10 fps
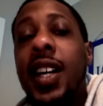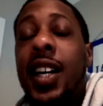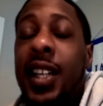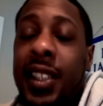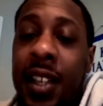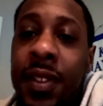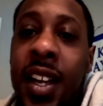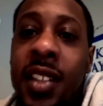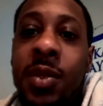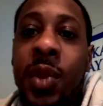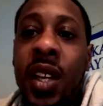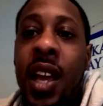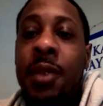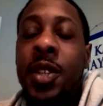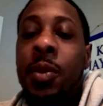Uh, they definitely got some big
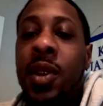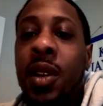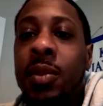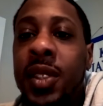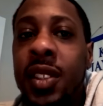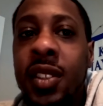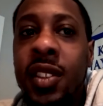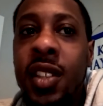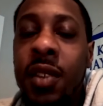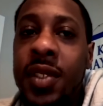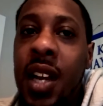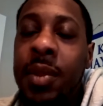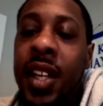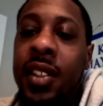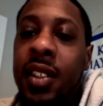games coming up. It's a tough time
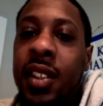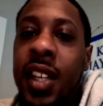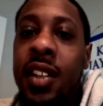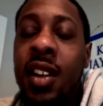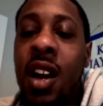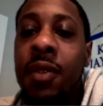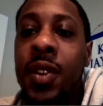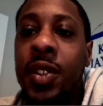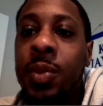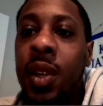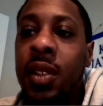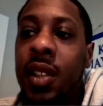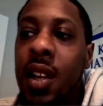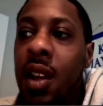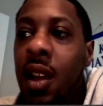in the in the conference, but
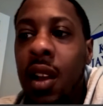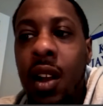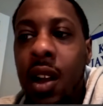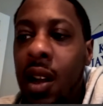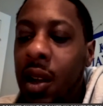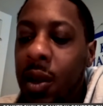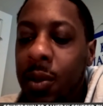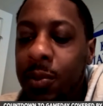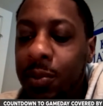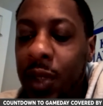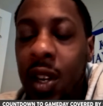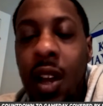um, you